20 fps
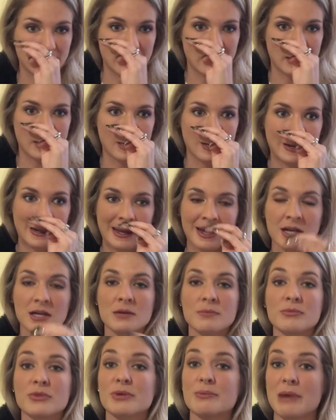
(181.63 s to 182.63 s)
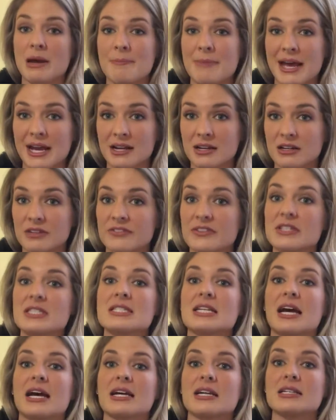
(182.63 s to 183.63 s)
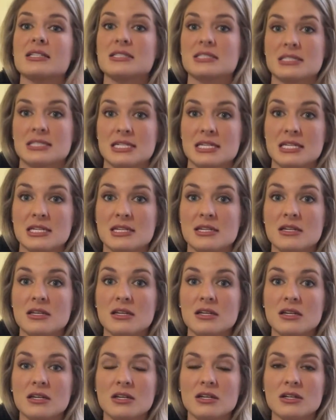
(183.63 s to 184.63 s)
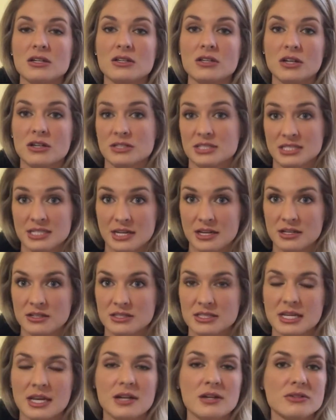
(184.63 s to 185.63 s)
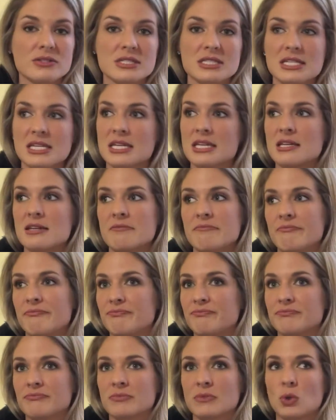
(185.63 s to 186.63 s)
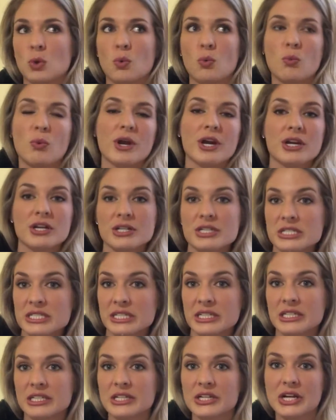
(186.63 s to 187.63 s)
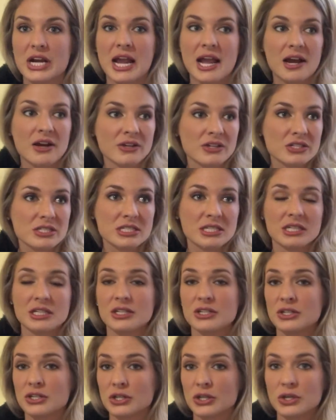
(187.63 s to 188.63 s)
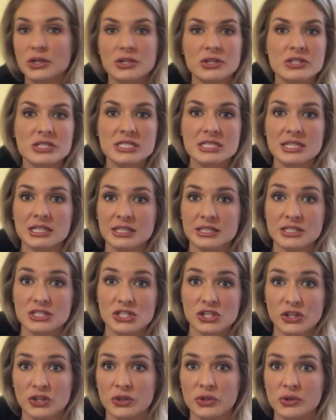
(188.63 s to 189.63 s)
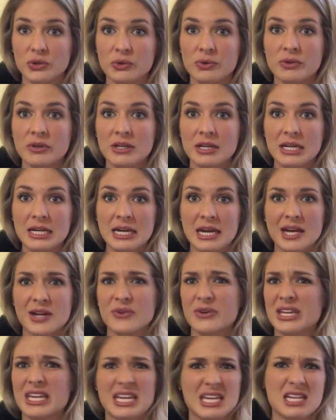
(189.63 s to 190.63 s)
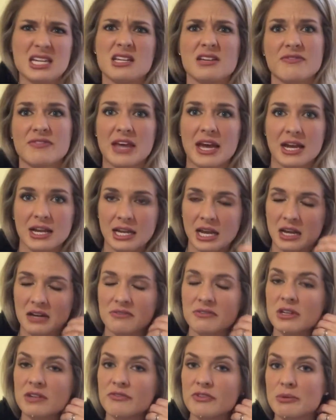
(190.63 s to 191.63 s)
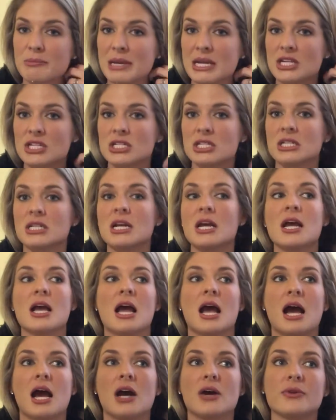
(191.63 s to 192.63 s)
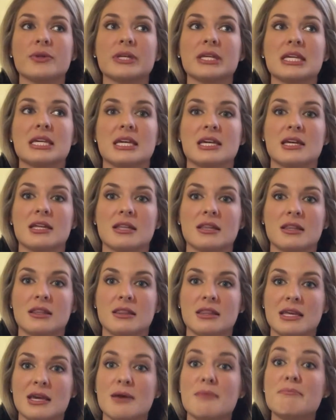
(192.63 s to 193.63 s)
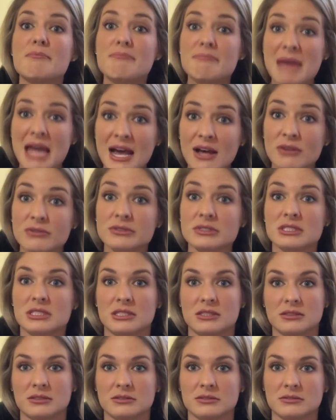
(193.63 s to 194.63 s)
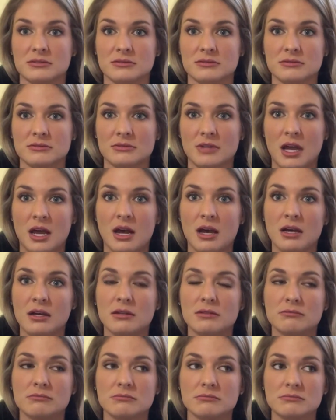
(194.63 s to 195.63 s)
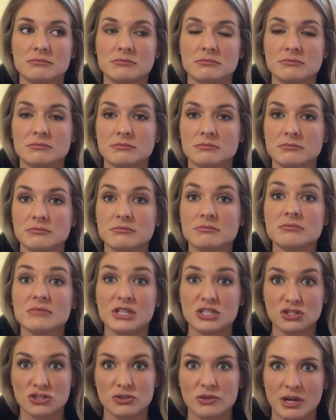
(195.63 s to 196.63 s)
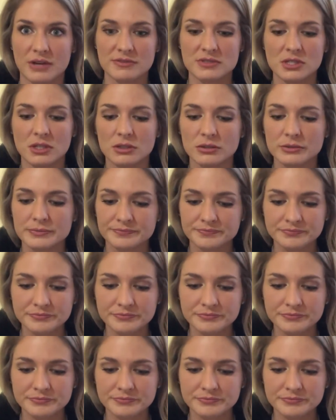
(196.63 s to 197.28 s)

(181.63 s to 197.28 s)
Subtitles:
but through my back office, I can see y'all's sales. I don't see where you're selling or how you're selling or who you're selling to. I don't get any of that kind of information. I only get the amount that you have sold.